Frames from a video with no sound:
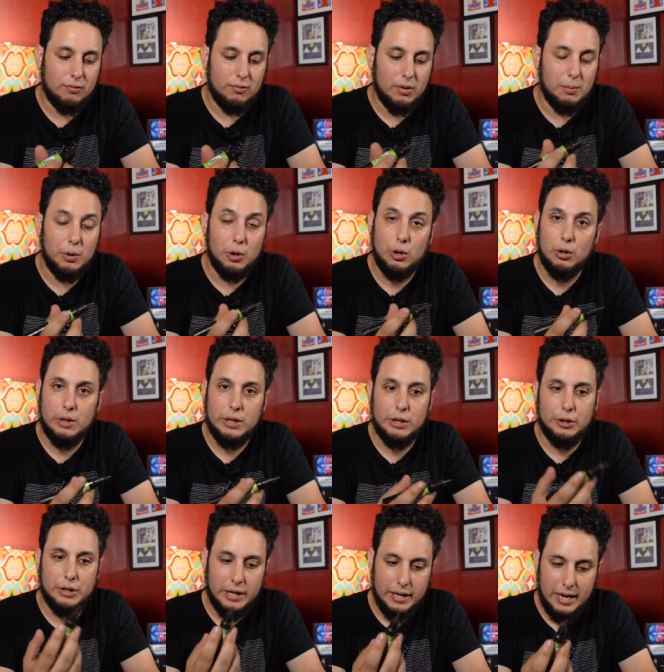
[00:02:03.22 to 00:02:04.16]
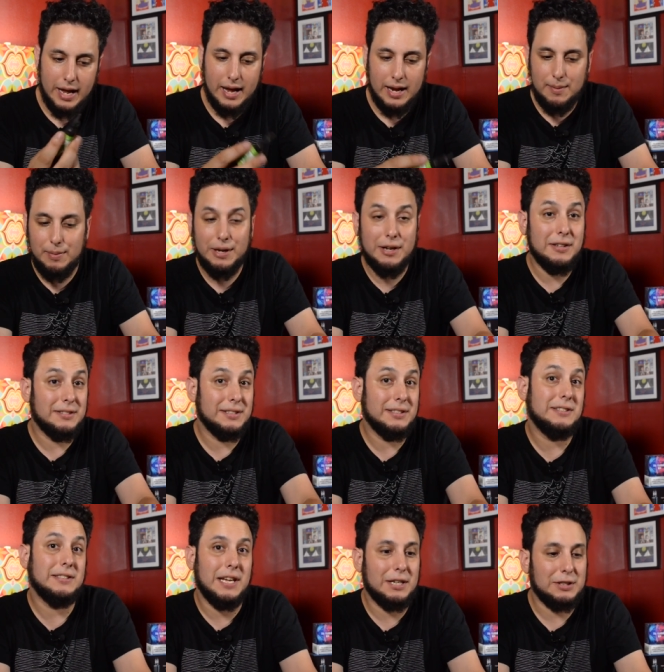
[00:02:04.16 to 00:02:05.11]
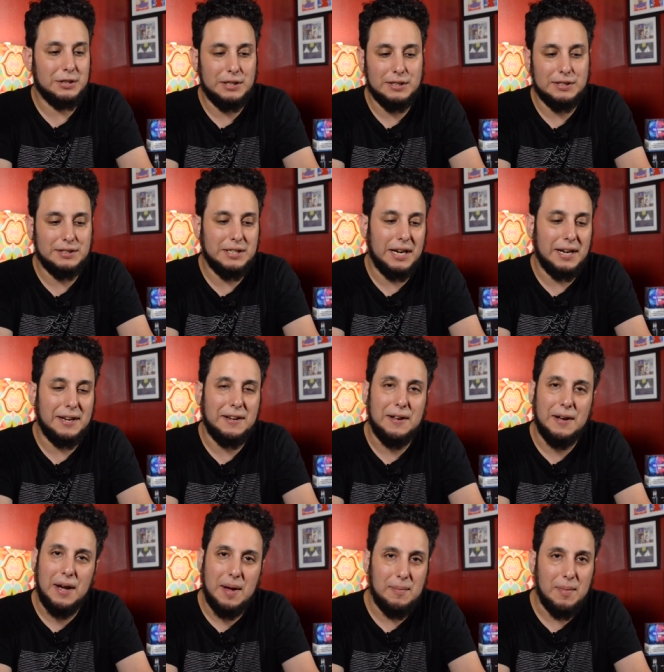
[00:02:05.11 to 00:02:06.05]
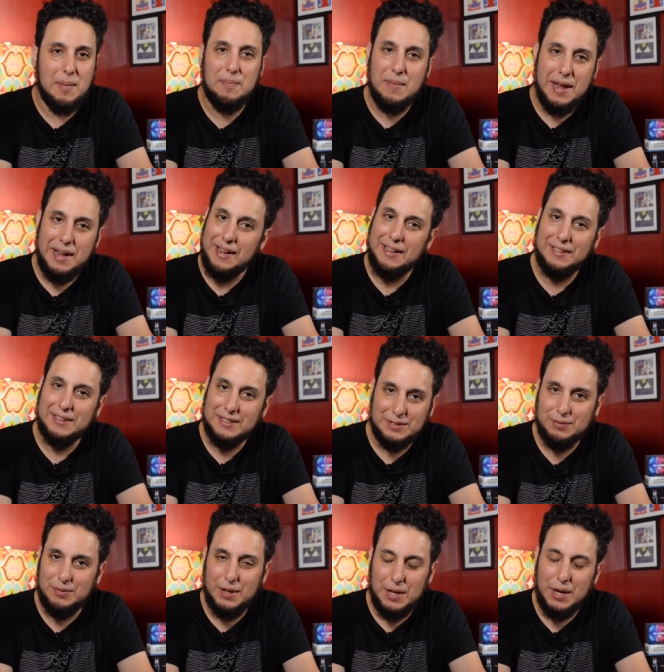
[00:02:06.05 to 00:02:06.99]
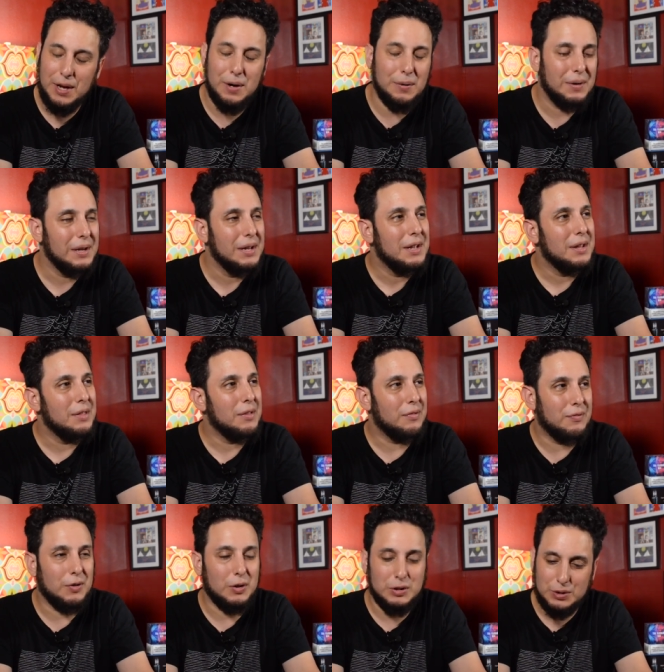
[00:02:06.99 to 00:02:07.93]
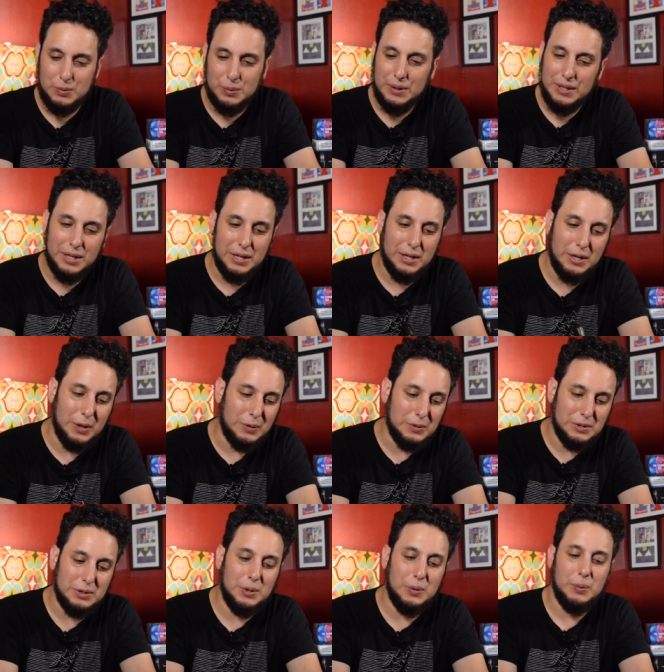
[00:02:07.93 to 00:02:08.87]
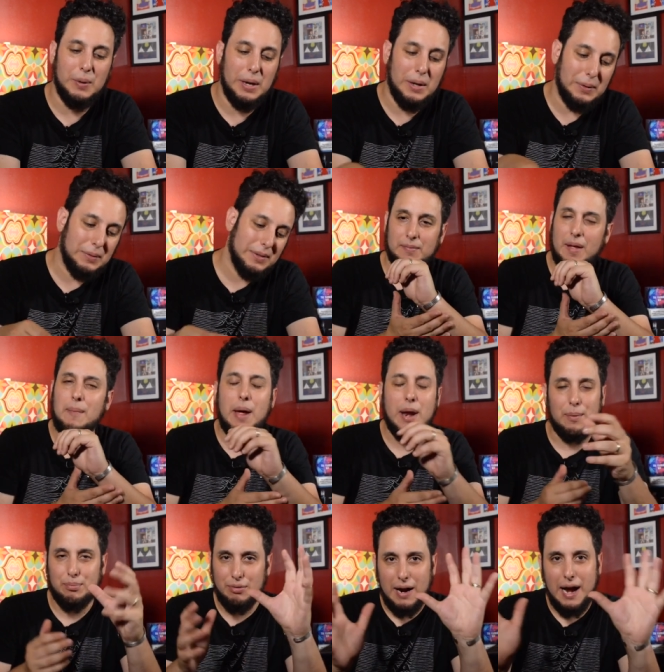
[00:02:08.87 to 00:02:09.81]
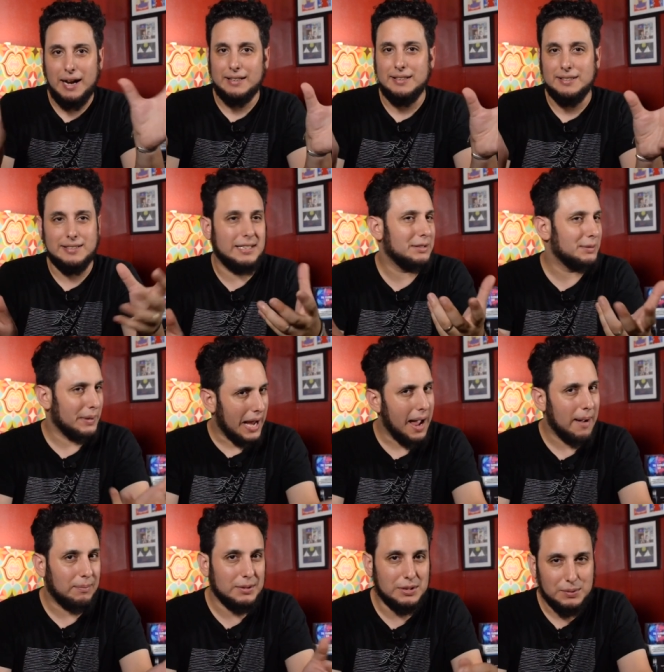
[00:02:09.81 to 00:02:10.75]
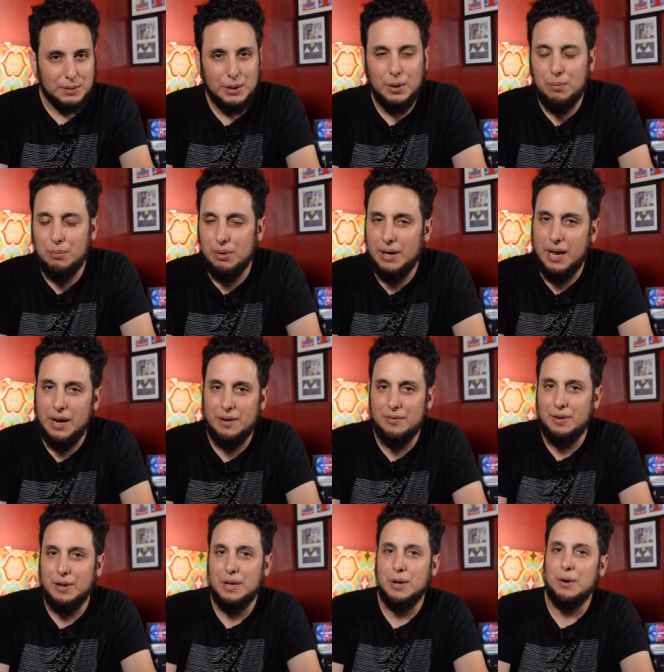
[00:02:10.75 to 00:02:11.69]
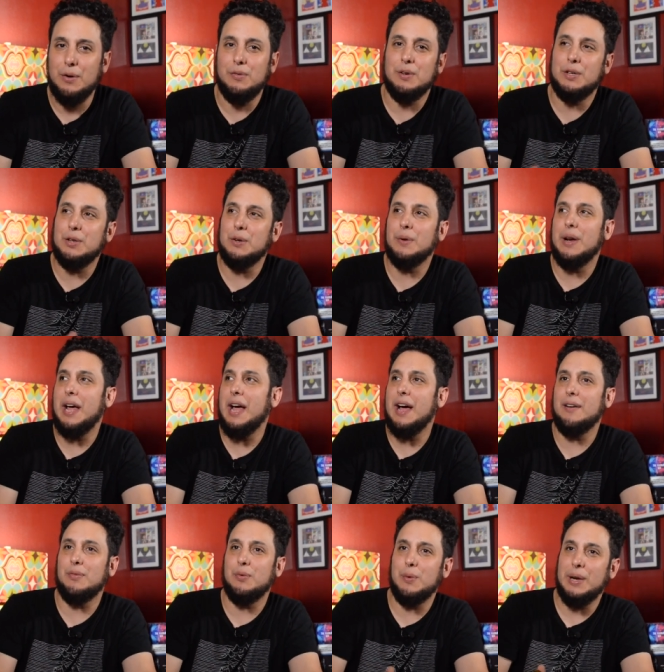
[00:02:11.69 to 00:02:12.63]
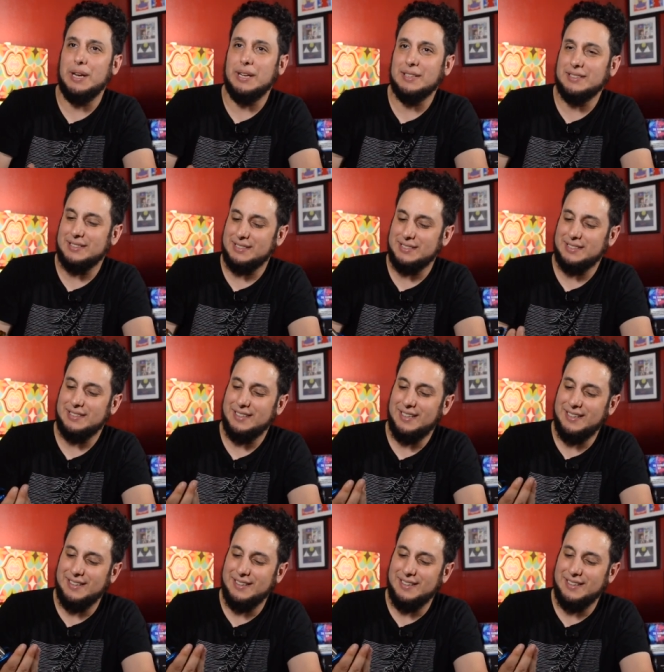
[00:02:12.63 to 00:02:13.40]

from earlier today, because this is actually the second time I'm making this video. The first one didn't go so well. I'm out of practice. That's what happens when you don't put out a video for two and a half weeks.